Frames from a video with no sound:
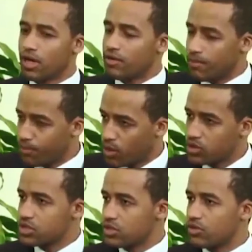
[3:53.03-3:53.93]
kind of
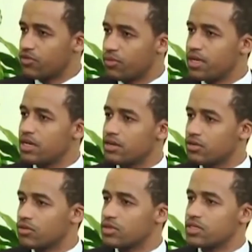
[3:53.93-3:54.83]
personal, familial
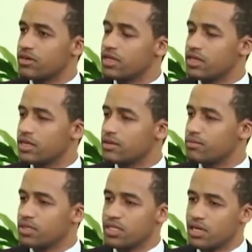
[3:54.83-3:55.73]
note, was there anything in
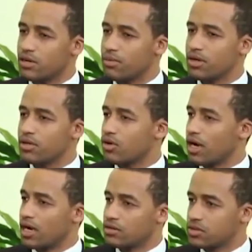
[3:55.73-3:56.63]
particular about your
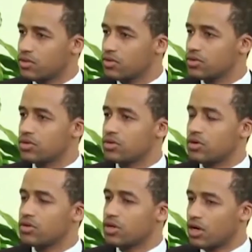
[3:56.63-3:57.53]
household
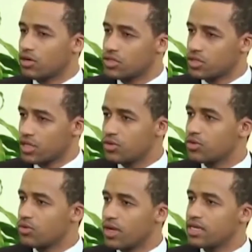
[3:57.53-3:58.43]
or the culture that you
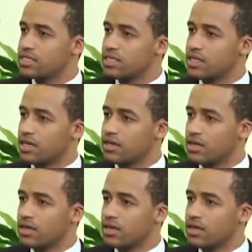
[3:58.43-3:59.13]
were raised in that